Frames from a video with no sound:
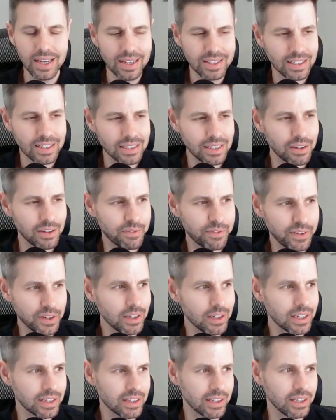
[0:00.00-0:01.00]
Doesn't it feel
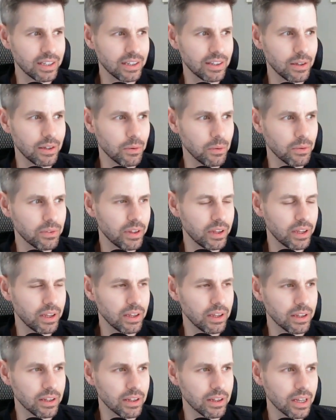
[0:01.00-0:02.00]
like the
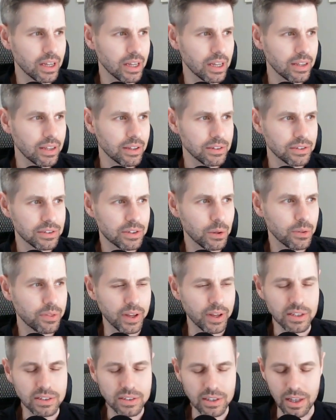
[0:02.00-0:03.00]
there's two
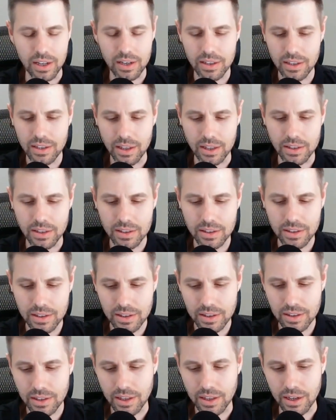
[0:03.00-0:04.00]
things that
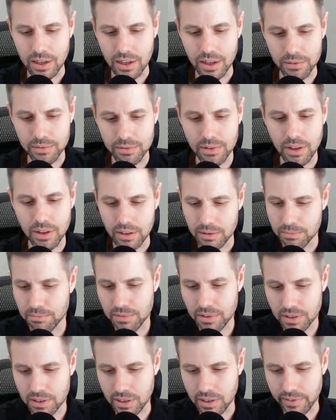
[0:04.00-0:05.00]
I'll
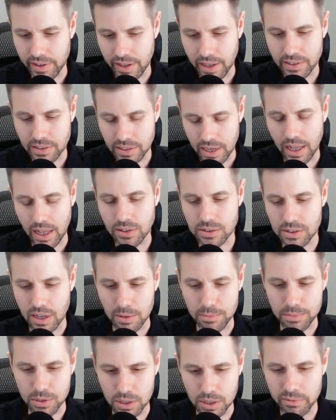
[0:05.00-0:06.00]
kind of as an outside
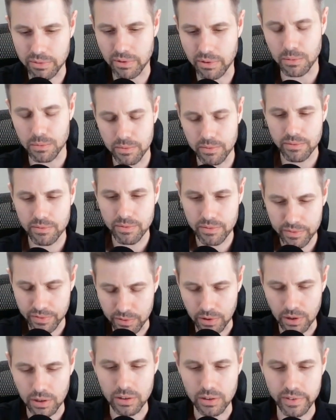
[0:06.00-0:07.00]
observer
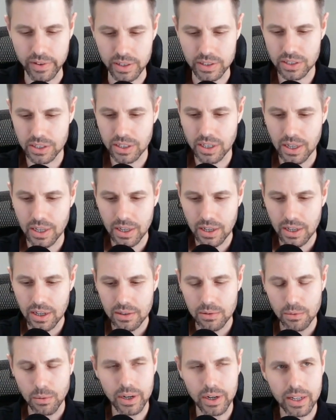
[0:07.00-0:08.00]
for all of this.
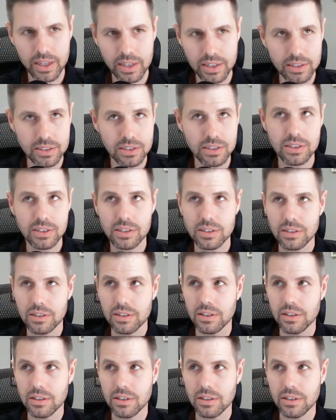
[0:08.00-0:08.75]
One is